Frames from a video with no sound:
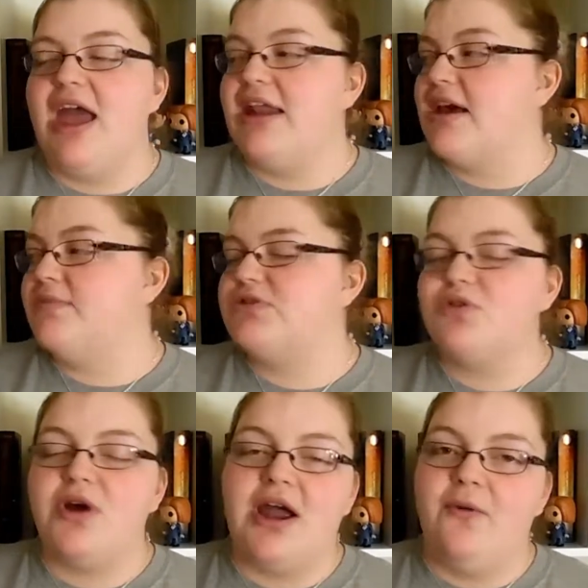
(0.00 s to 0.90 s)
and I'm
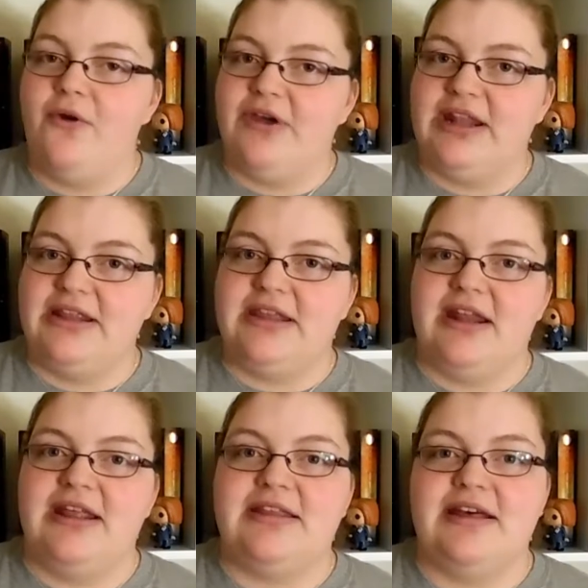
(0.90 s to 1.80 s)
sure I won't get it
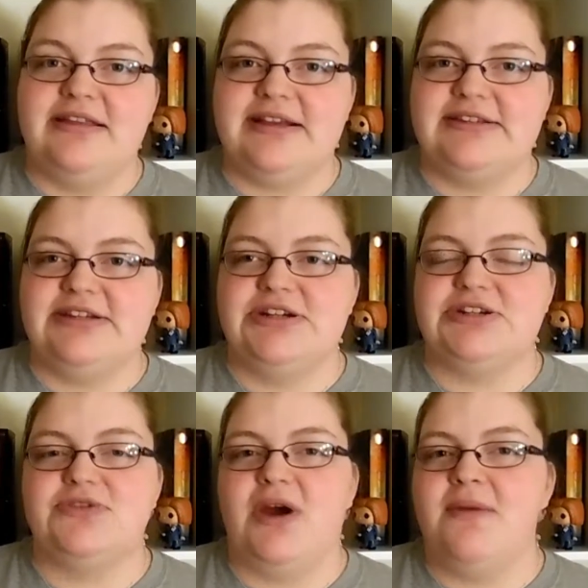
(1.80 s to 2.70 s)
done until next year,
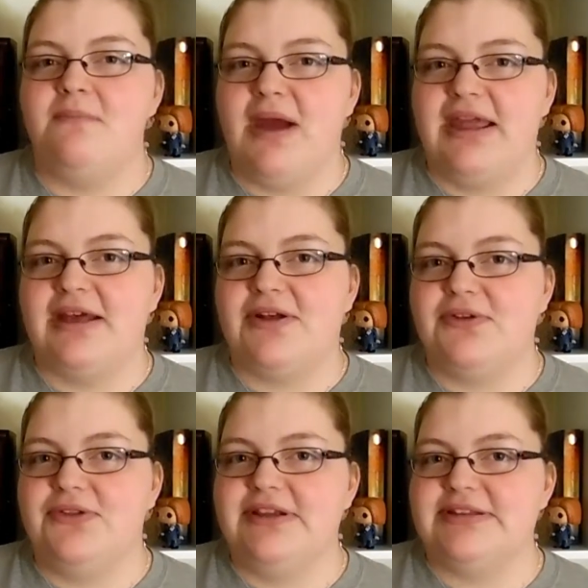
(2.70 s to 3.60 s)
so I might
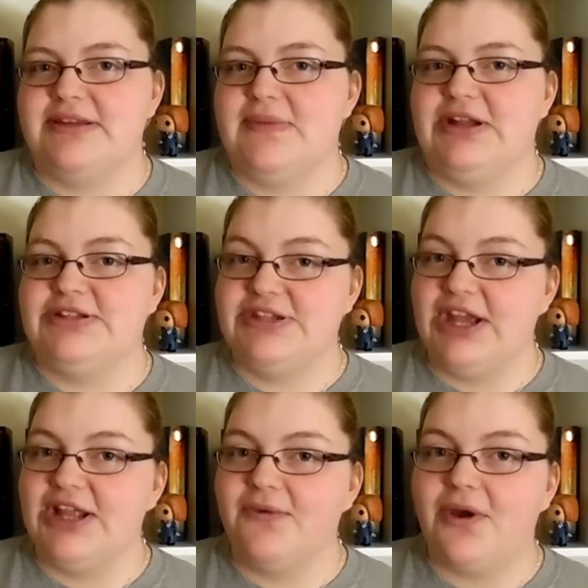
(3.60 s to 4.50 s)
include this in my
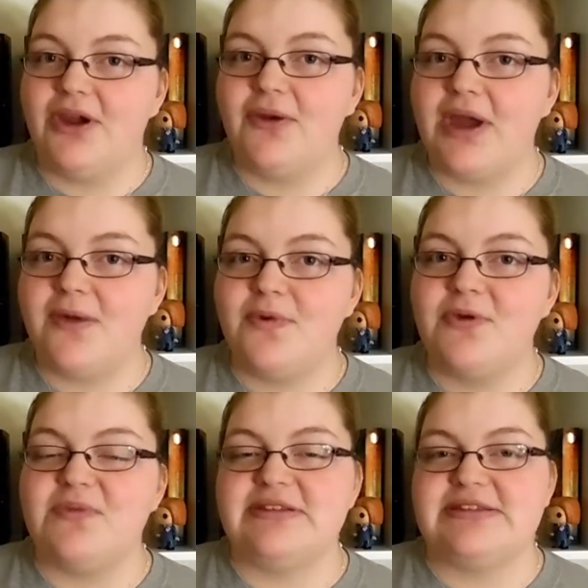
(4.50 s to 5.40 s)
January
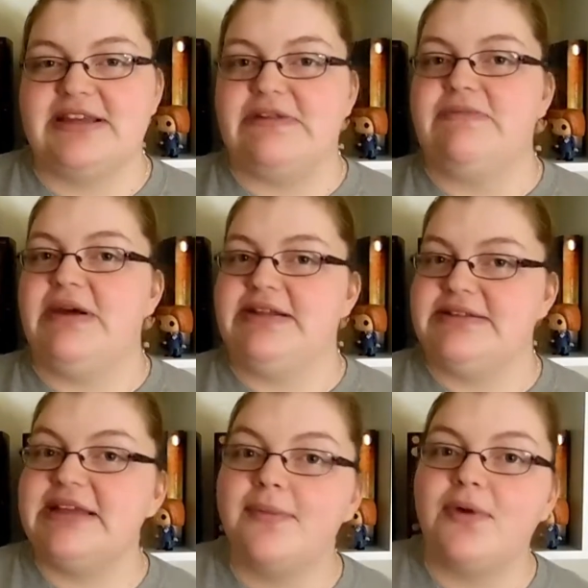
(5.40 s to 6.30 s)
wrap-up instead of my
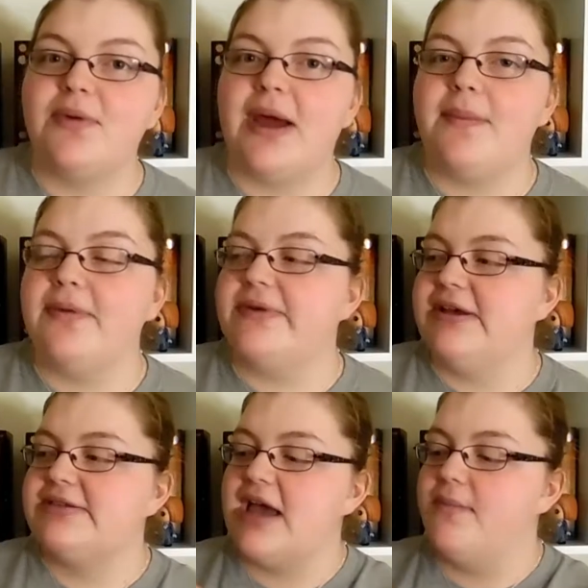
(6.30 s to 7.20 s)
December wrap-up
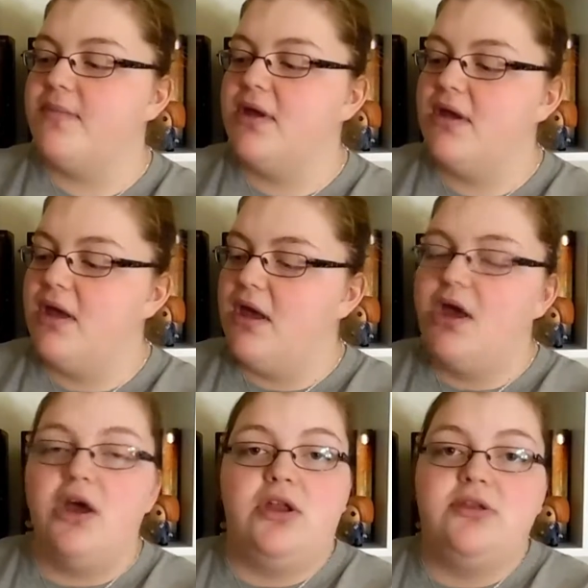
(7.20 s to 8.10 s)
because I'm
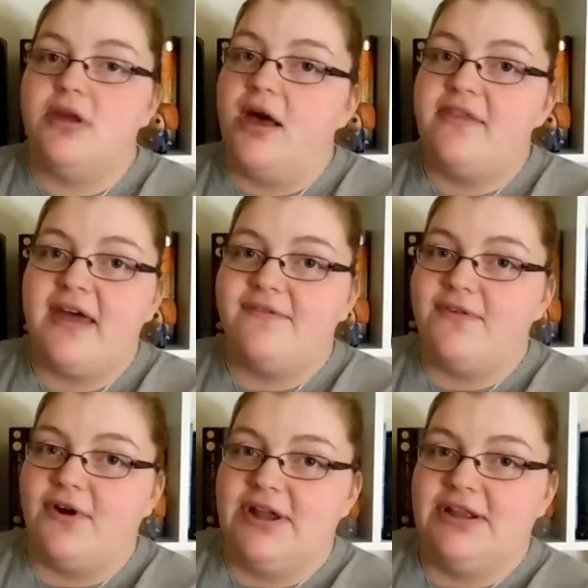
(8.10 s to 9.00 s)
not that
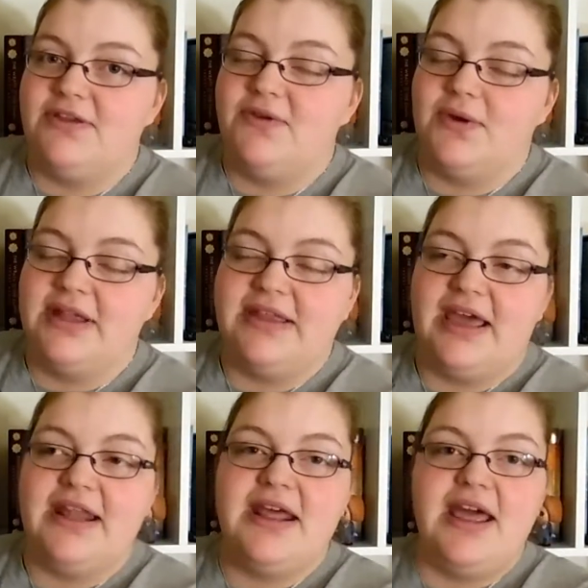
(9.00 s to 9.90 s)
far into it
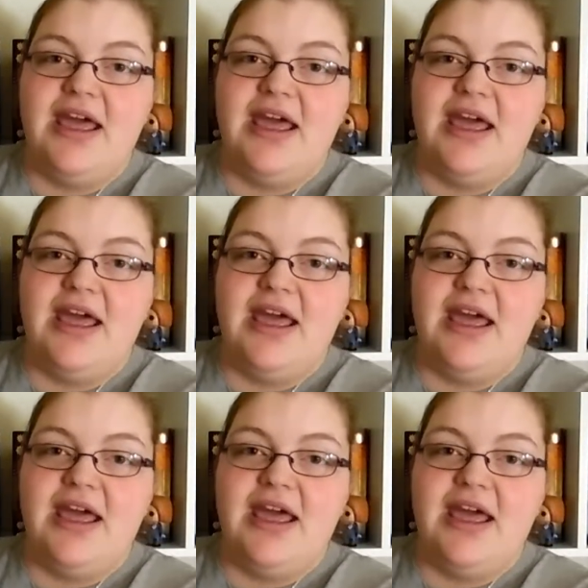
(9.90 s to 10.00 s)
yet.